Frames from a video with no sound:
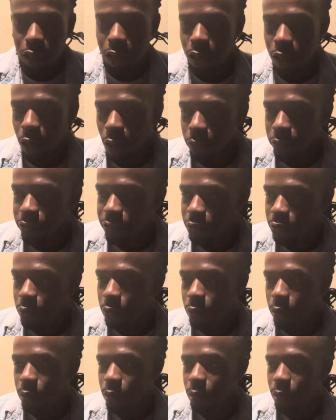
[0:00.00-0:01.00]
close
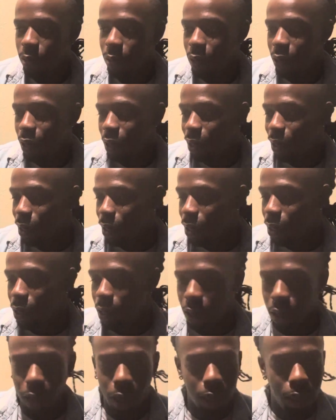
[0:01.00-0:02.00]
to a
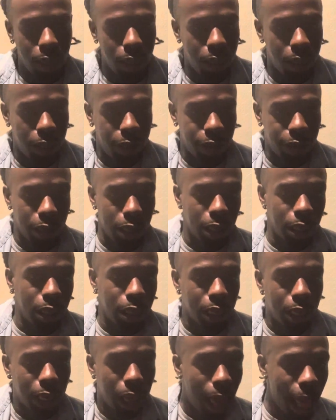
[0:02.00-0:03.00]

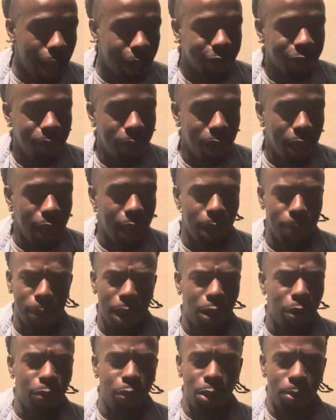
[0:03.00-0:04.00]
classmate, and I'm
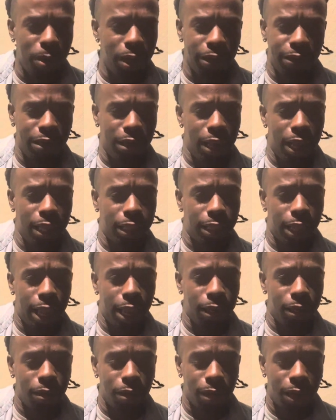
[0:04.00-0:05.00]
not reminiscing like that,
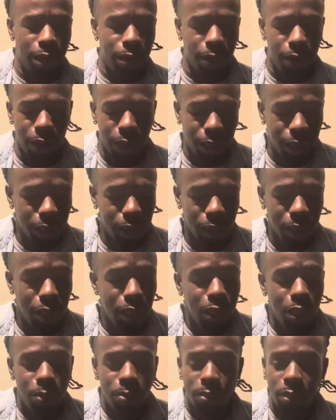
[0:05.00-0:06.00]
all right,
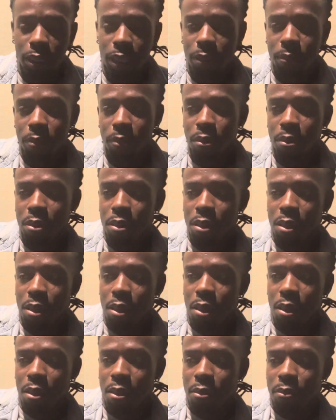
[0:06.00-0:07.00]
but
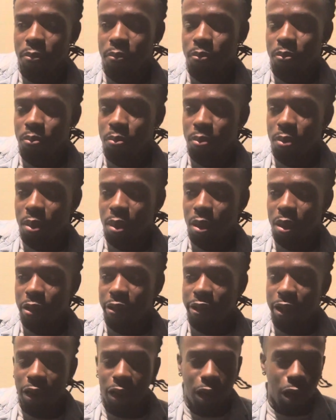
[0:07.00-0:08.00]

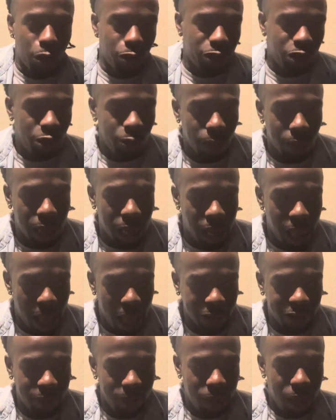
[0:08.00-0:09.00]
sitting close to a
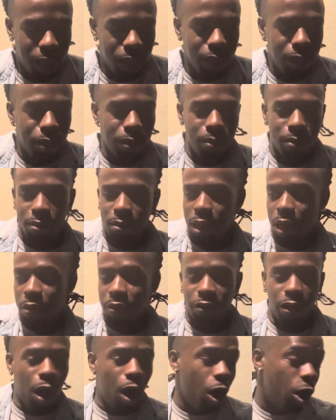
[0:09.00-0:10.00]
classmate that was
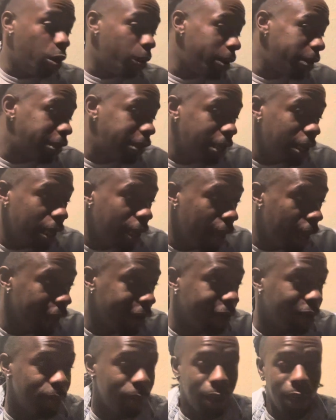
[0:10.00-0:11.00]
always sitting
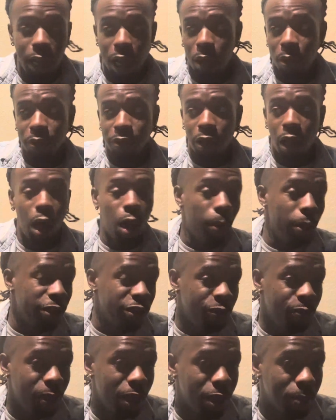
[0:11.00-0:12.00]
next to me, that was always
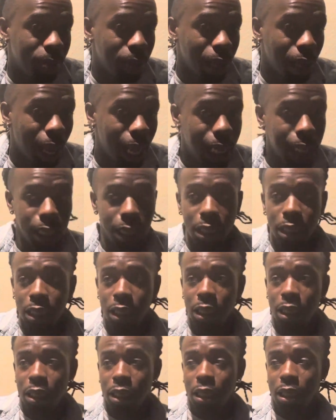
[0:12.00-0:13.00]
being polite,
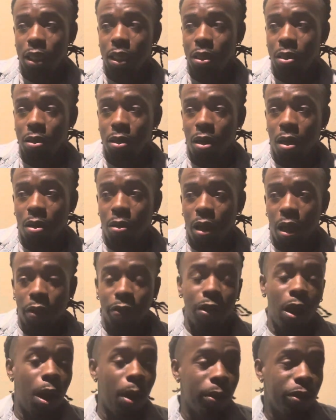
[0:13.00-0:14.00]
that was
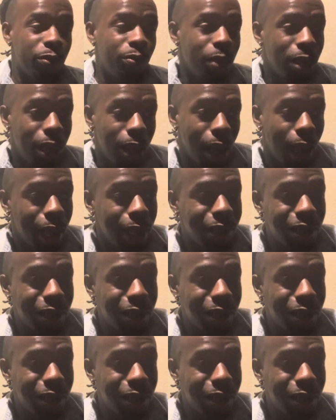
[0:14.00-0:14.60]
always being nice,